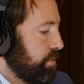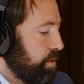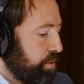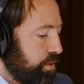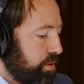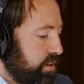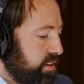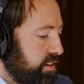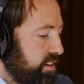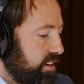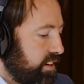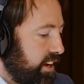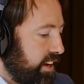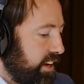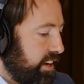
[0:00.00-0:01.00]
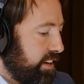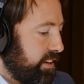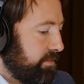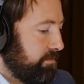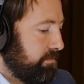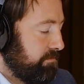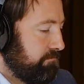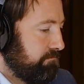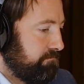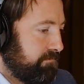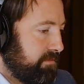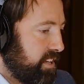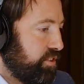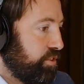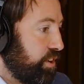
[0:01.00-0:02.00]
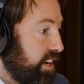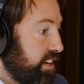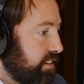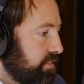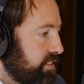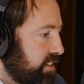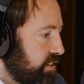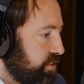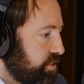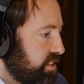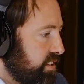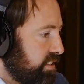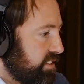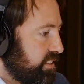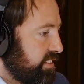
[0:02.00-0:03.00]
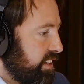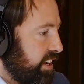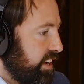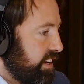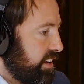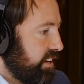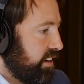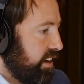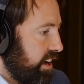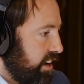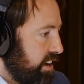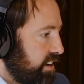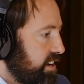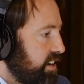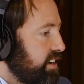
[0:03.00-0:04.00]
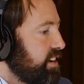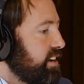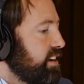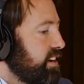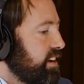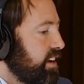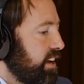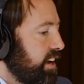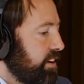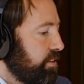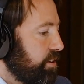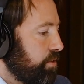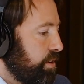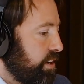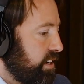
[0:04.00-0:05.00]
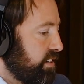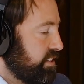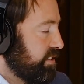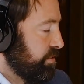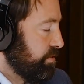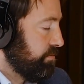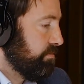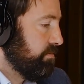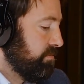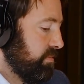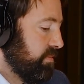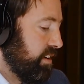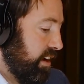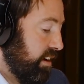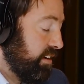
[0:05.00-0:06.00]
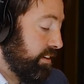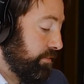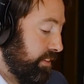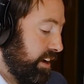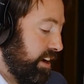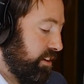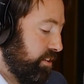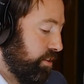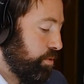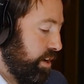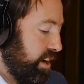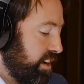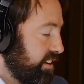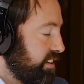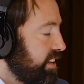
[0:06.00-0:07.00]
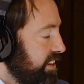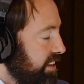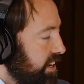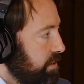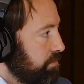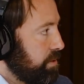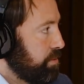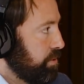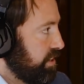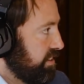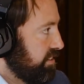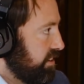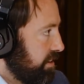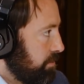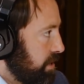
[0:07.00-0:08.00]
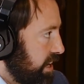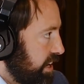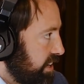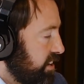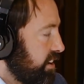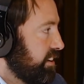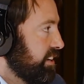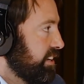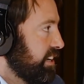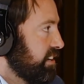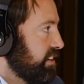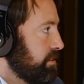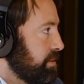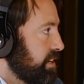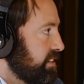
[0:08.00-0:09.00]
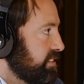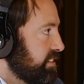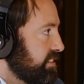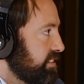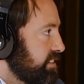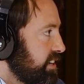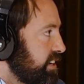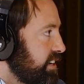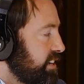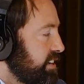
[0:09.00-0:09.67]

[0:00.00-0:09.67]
more creative solutions are required. So, or if they are required, then they can be put into the plan on a yearly basis.